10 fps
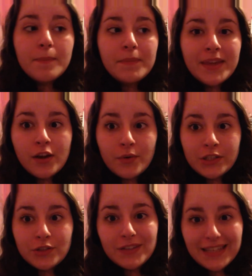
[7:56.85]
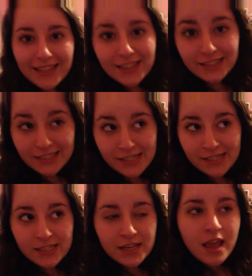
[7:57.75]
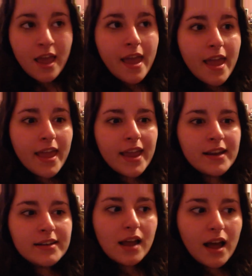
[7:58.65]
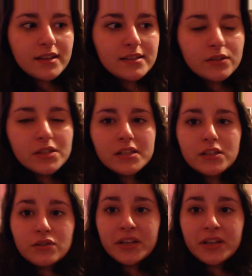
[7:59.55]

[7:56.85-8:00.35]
me going to England. And I seriously